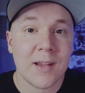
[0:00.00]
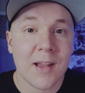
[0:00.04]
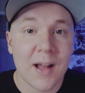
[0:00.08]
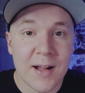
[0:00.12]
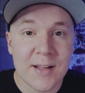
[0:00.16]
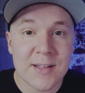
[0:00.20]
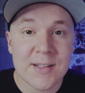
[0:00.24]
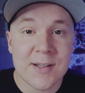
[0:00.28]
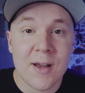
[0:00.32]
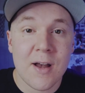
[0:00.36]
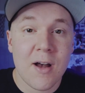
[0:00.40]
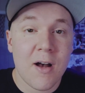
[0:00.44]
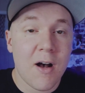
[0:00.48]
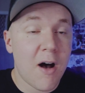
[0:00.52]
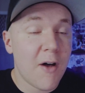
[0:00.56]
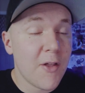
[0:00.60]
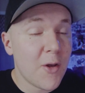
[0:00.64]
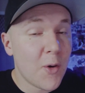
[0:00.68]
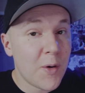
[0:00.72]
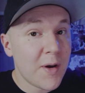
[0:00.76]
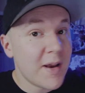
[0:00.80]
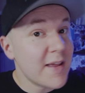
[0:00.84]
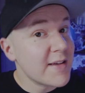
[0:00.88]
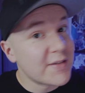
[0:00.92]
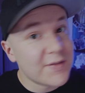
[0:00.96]
LUTs,
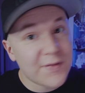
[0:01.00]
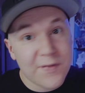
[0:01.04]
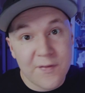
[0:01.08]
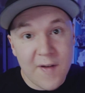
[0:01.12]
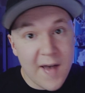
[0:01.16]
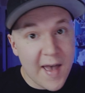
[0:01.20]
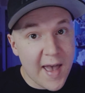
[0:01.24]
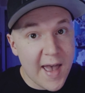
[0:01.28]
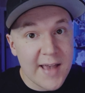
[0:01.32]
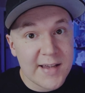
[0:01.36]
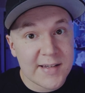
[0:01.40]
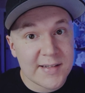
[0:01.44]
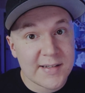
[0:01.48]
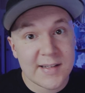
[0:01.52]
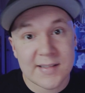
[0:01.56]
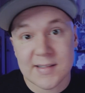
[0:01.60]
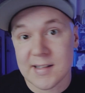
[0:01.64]
although it is fast.